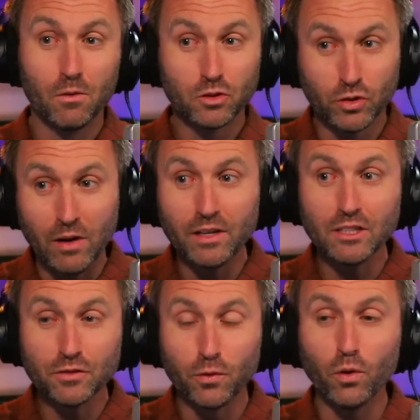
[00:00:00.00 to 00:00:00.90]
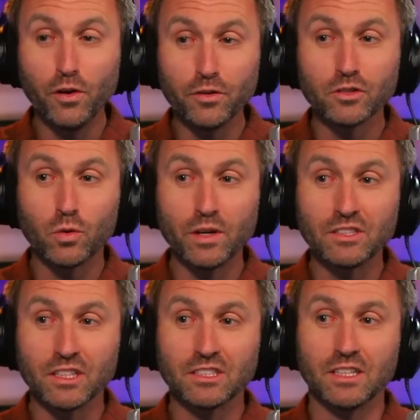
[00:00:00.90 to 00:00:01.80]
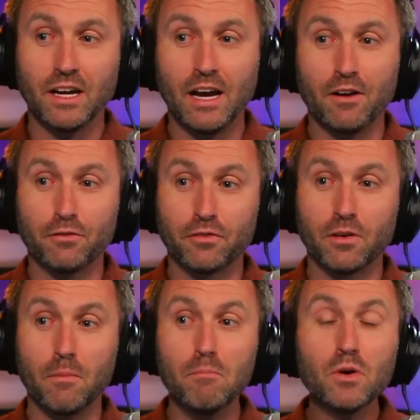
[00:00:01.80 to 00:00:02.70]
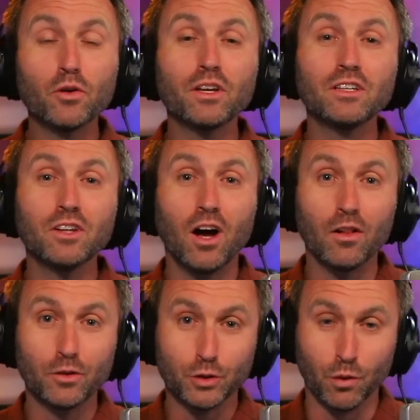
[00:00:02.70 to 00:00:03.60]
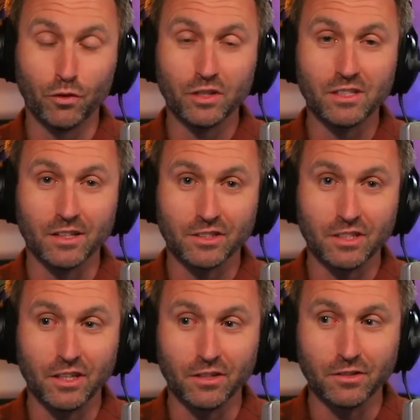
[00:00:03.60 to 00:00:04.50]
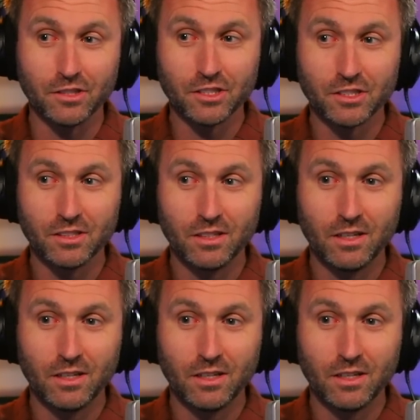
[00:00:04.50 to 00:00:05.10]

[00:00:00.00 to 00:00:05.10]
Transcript: Trout gets $426.5 million over a dozen years.